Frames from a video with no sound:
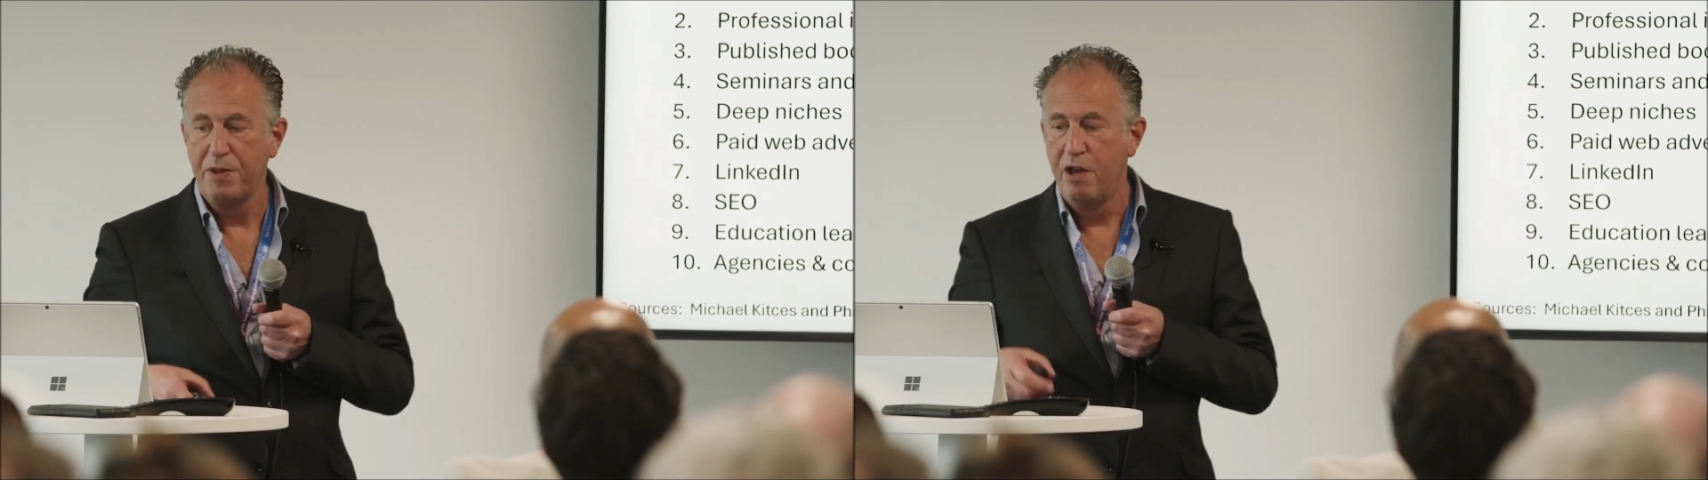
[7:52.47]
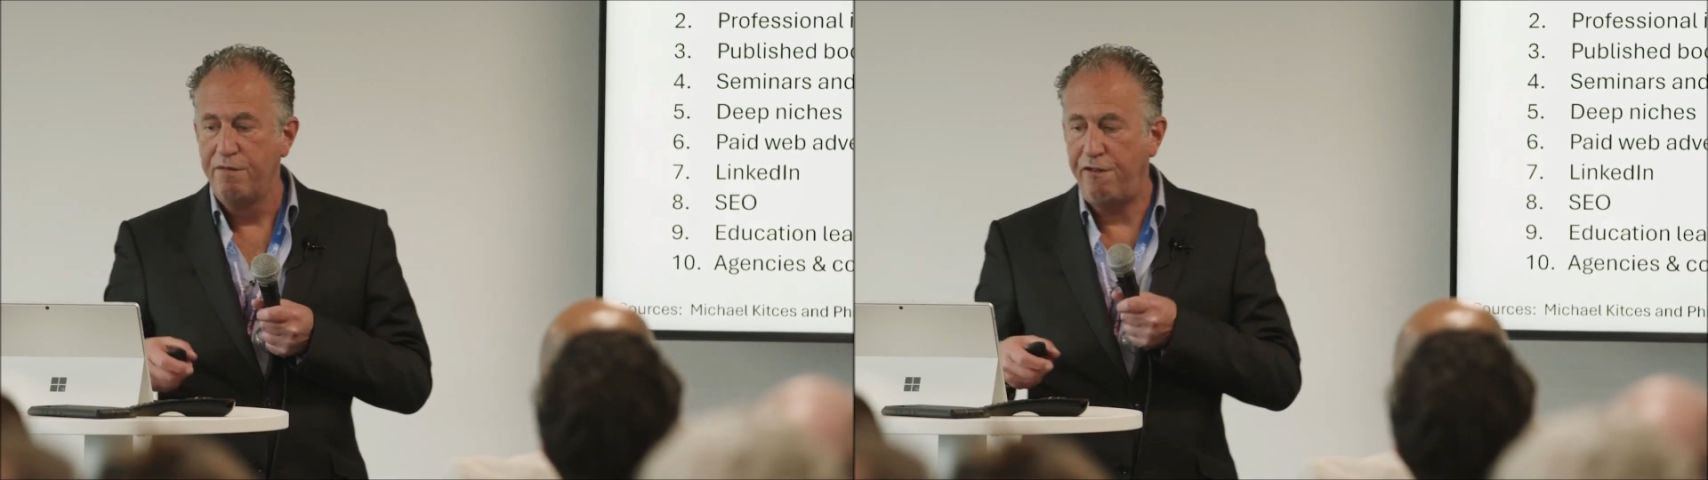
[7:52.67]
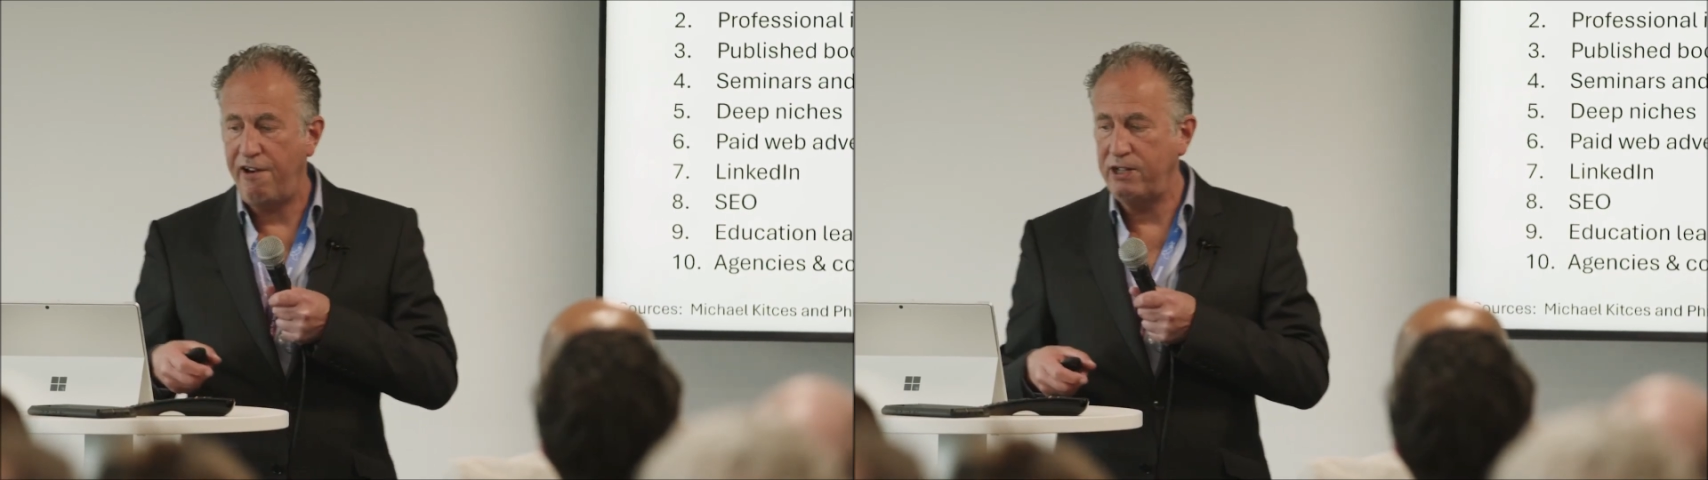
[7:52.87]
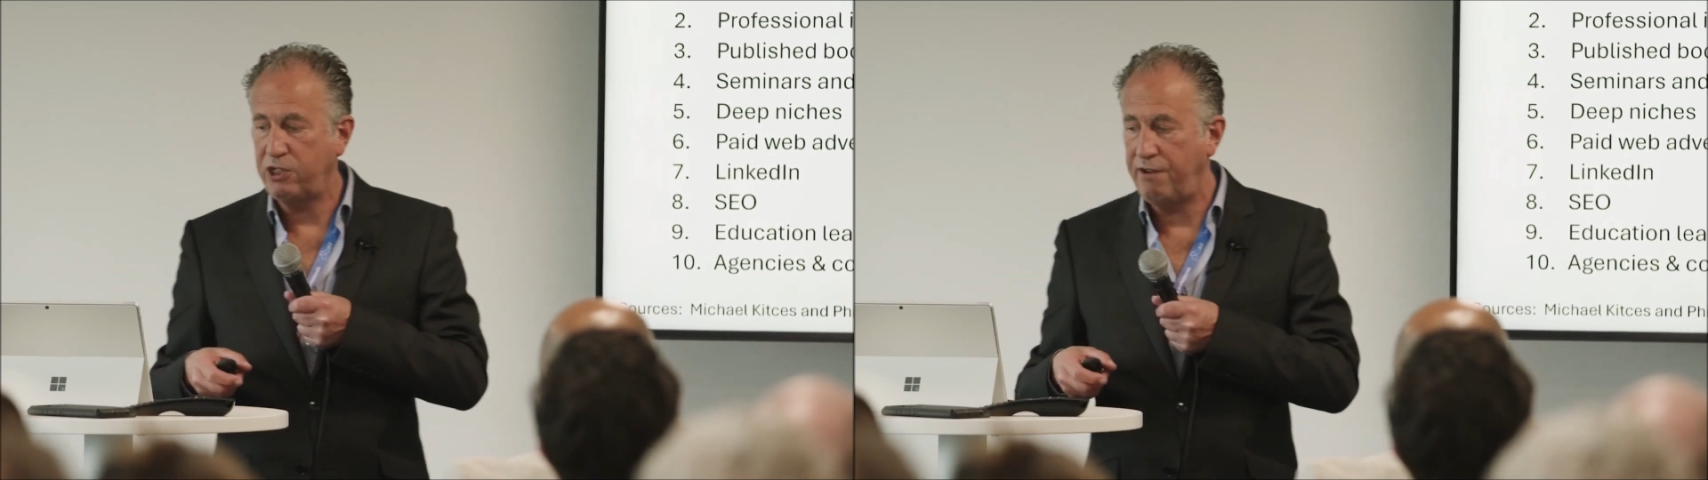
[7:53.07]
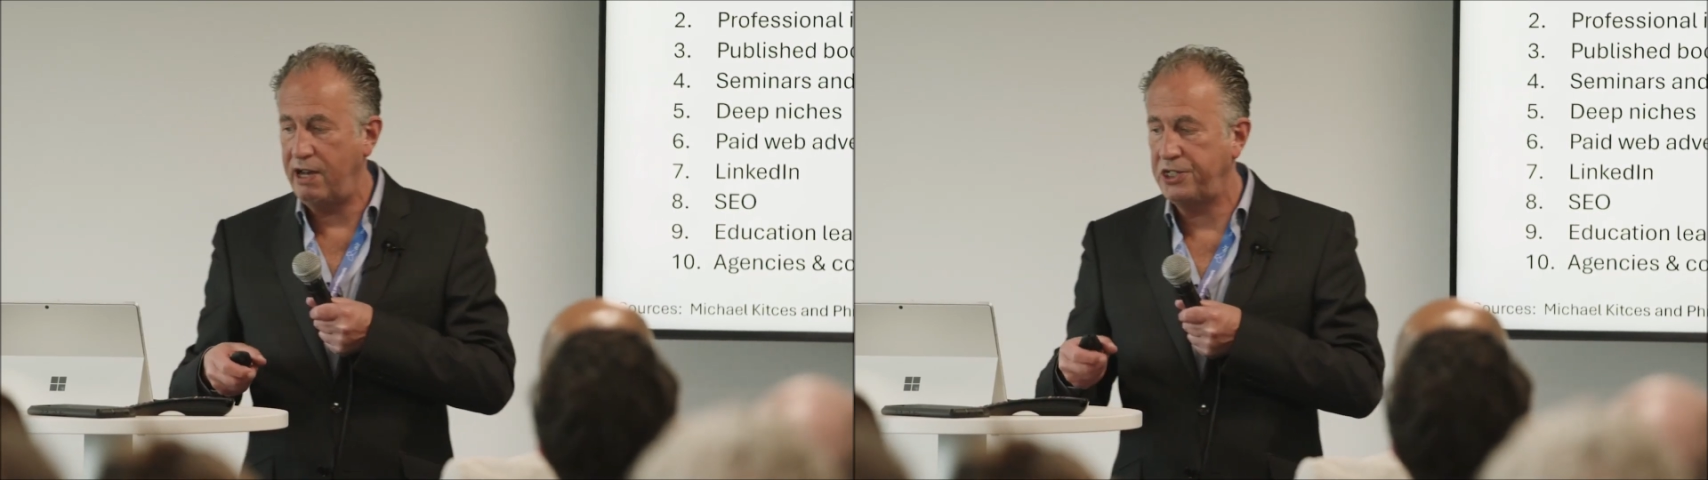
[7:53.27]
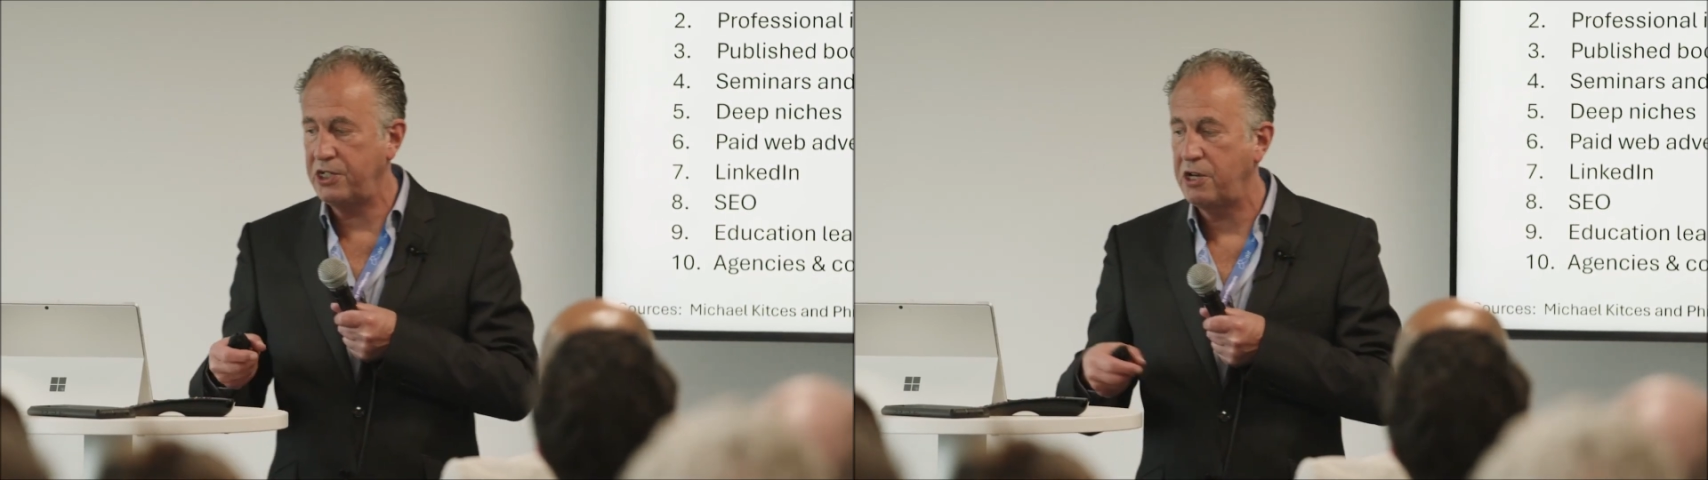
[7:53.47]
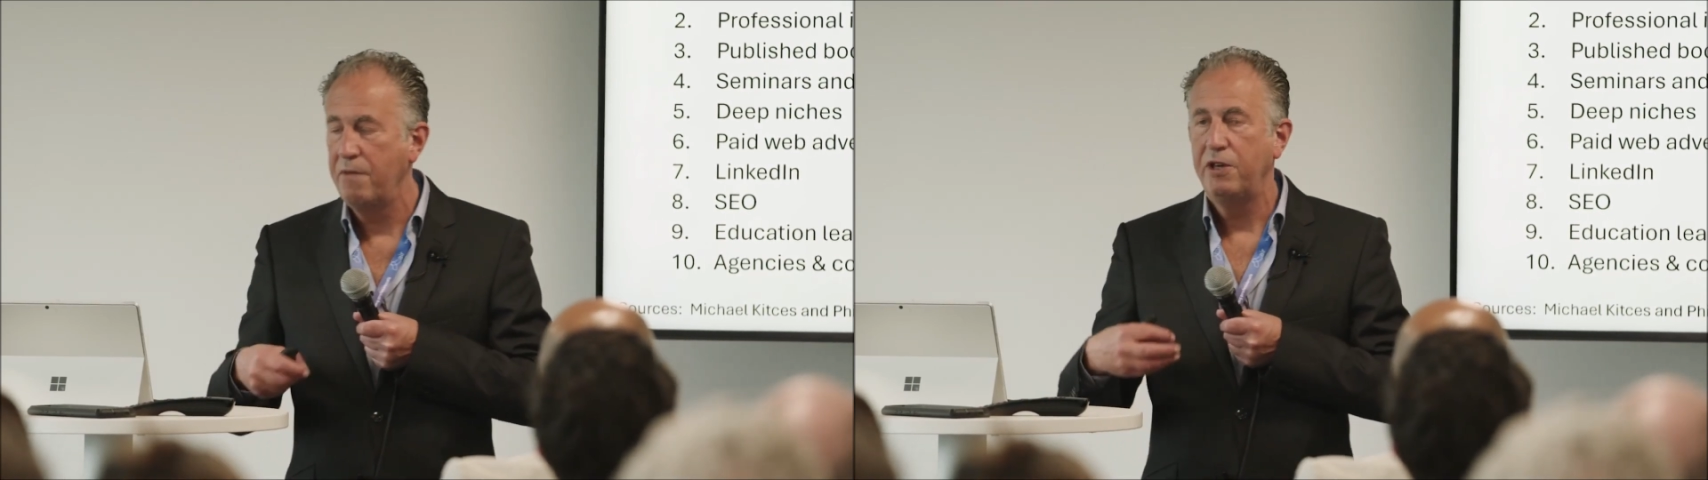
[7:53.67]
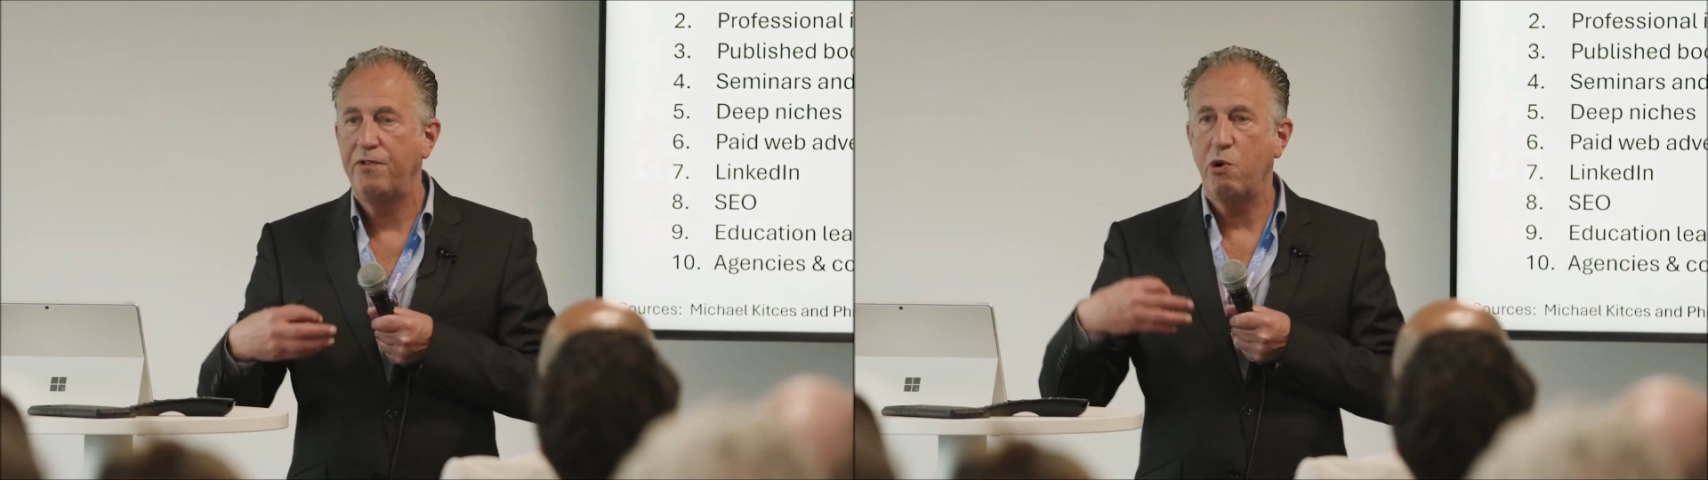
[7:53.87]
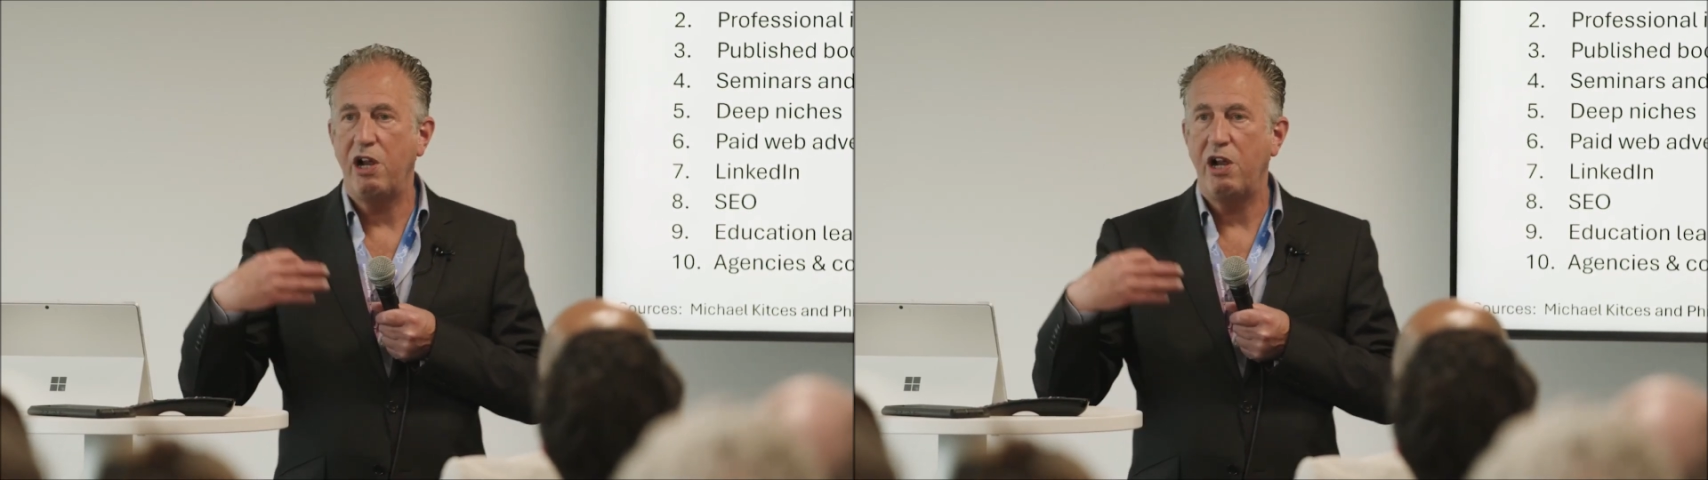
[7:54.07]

For financial advisors, if you want